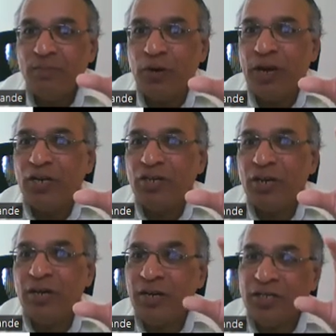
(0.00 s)

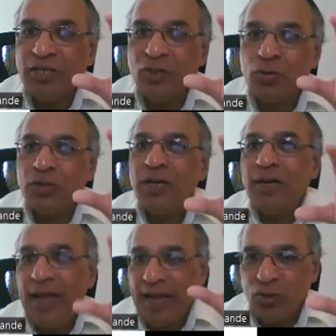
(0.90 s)
potential reaches to the
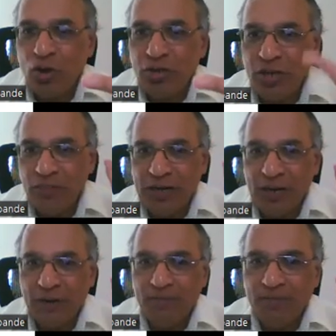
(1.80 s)
axon
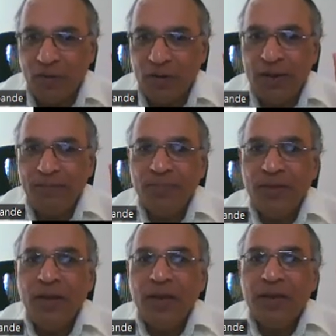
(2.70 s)
terminal. Okay,
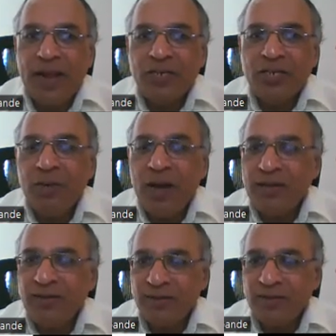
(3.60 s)
calcium
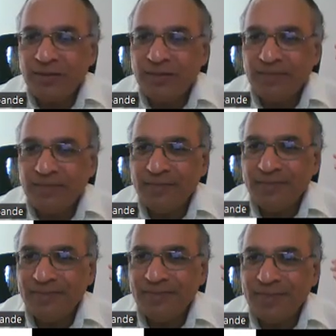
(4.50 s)
ions
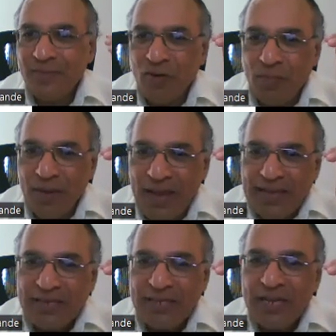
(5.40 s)
from
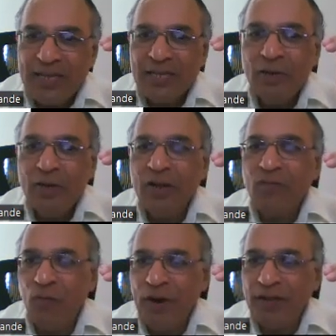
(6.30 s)
extracellular
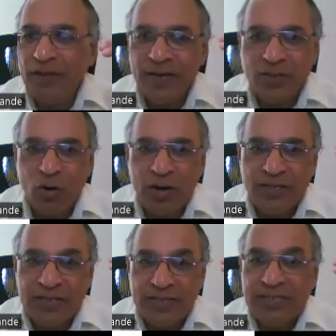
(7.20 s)
fluid, that is called as
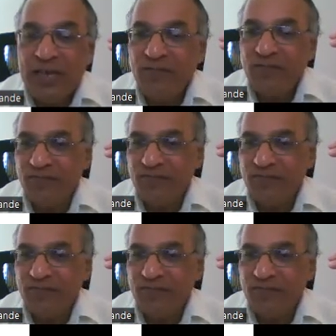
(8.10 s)
the ECF,